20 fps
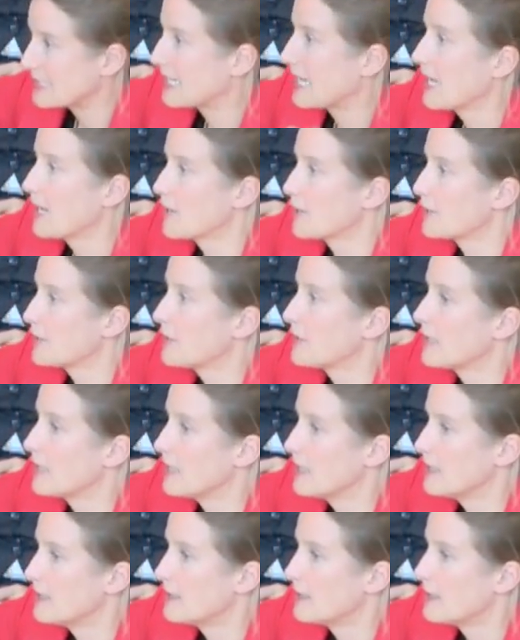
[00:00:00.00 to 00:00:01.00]
didn't
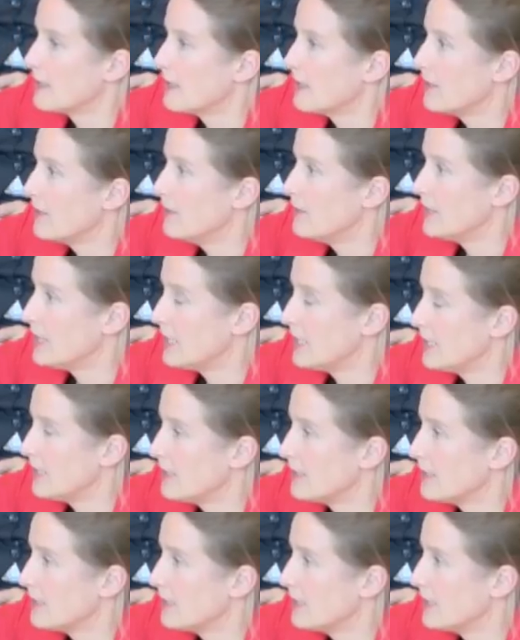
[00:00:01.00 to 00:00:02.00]
calculate
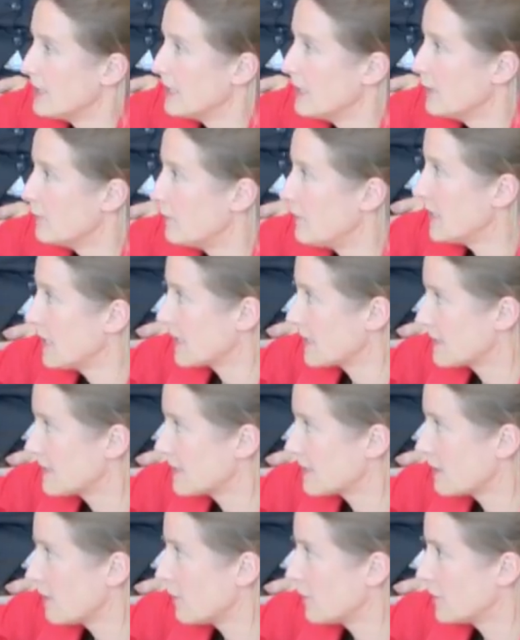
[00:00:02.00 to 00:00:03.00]
the uh,
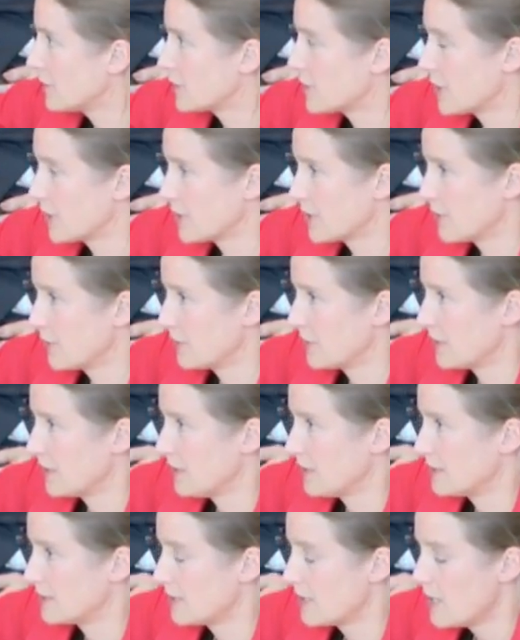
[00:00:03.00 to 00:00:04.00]
effects of the shutdown
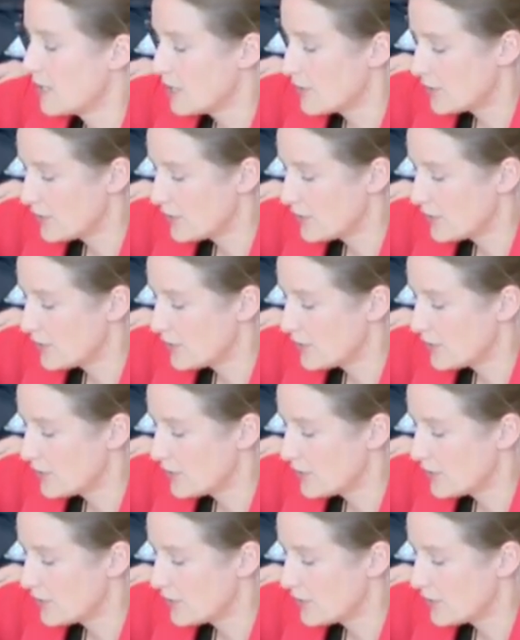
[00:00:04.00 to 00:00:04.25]
dates.